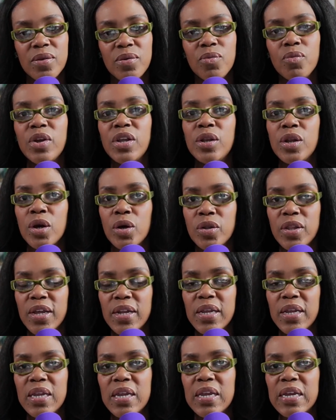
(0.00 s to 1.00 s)
we know that
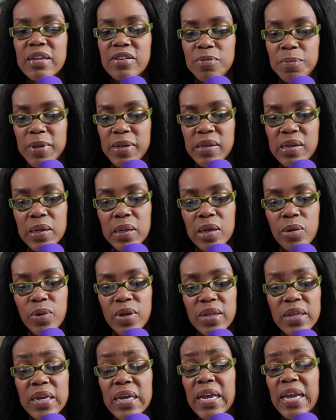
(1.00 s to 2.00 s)
he has been dealing
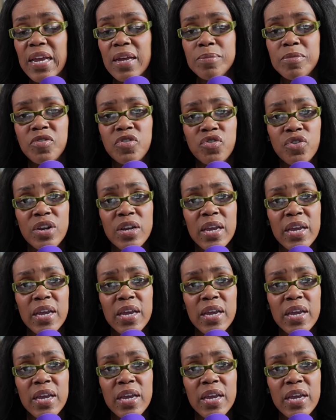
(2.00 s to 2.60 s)
with a hamstring